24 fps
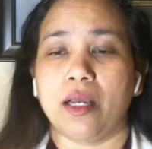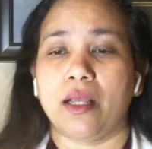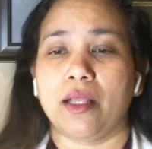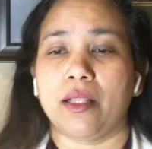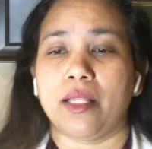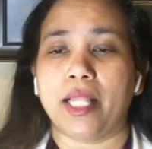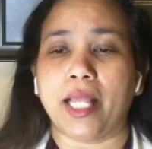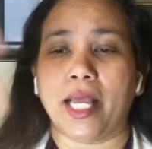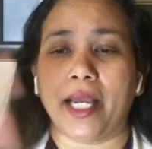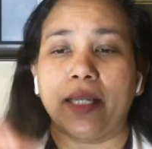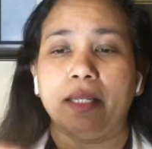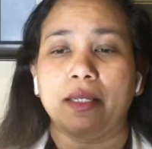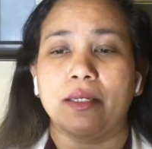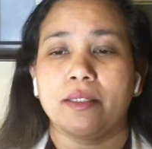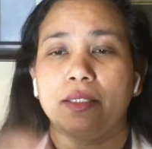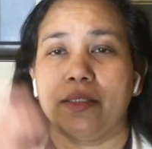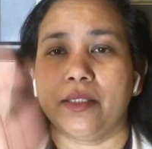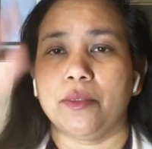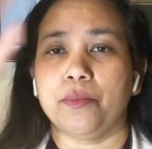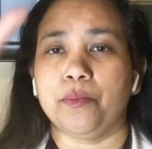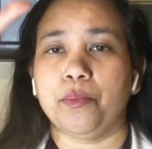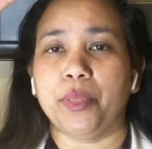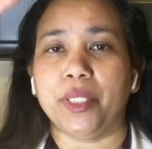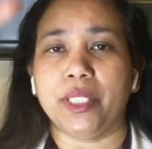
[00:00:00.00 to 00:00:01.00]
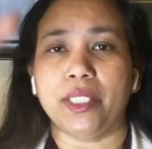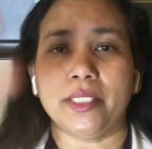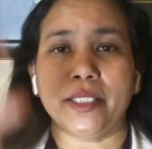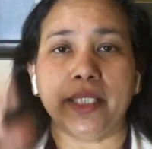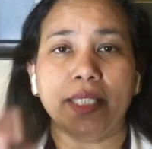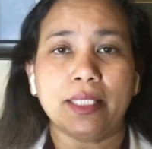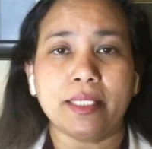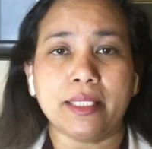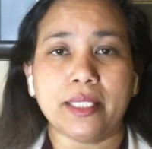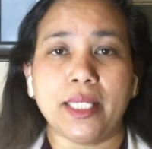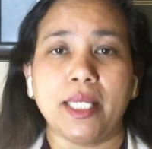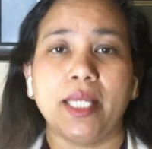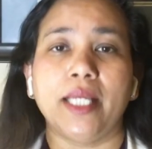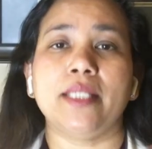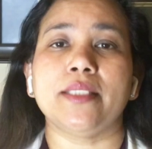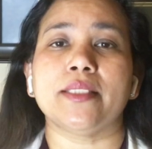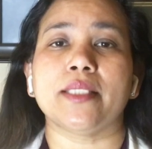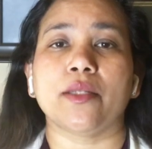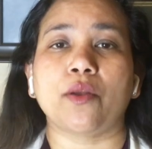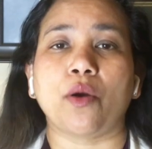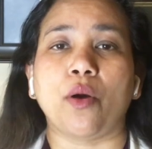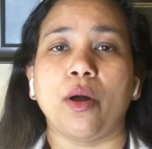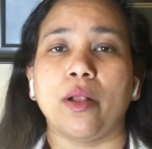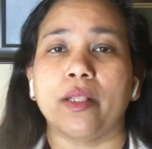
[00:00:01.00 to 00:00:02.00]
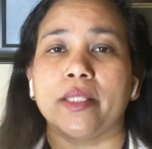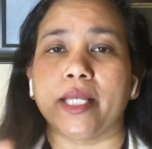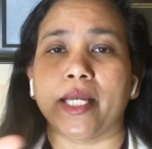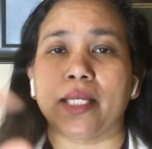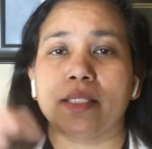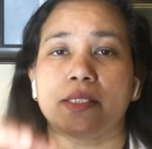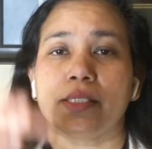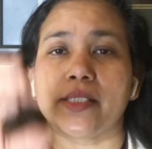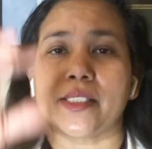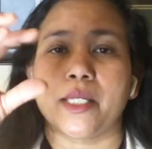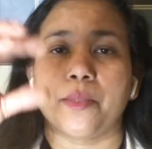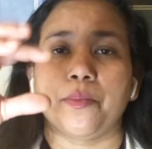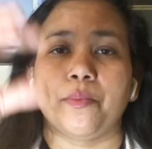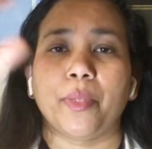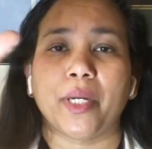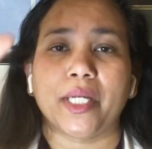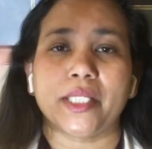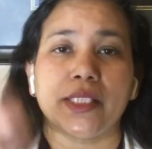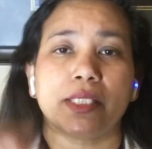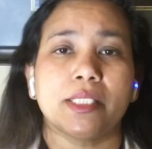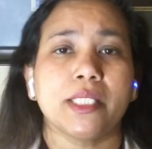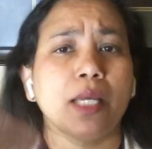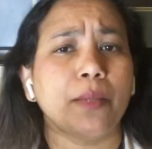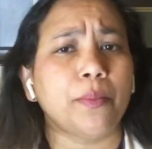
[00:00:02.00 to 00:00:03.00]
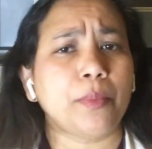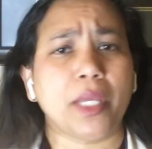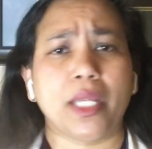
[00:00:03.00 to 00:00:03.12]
like building things and all that step by step,